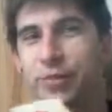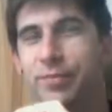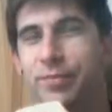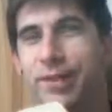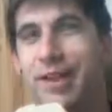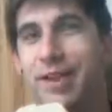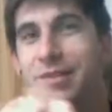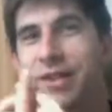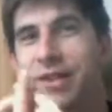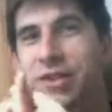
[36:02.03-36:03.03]
But
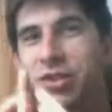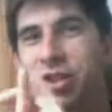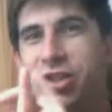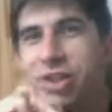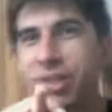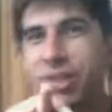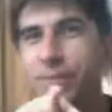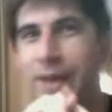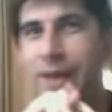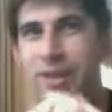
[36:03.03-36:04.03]
that is just a
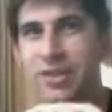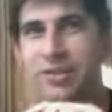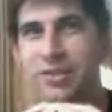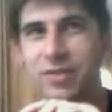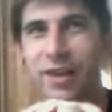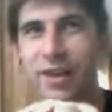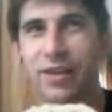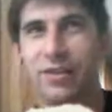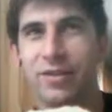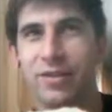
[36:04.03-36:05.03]
bad excuse.
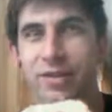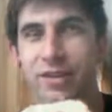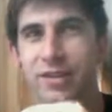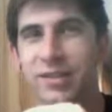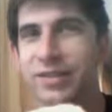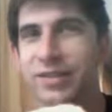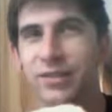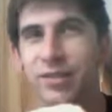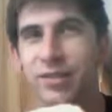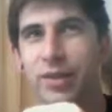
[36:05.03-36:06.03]
Honestly, that's not even
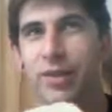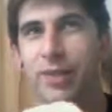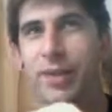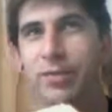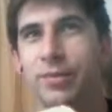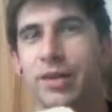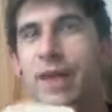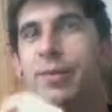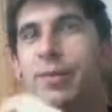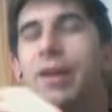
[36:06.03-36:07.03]
something I'm able to hide
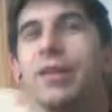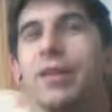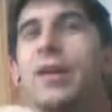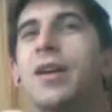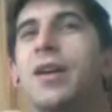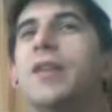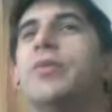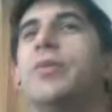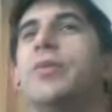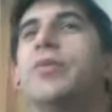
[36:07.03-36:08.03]
behind. So
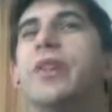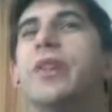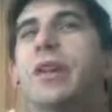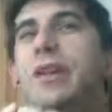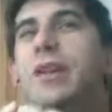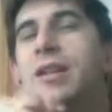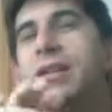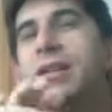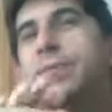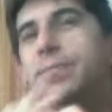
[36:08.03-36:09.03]
we've got,
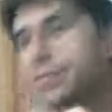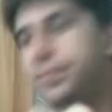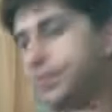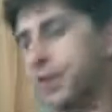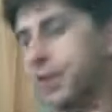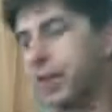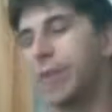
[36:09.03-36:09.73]
okay.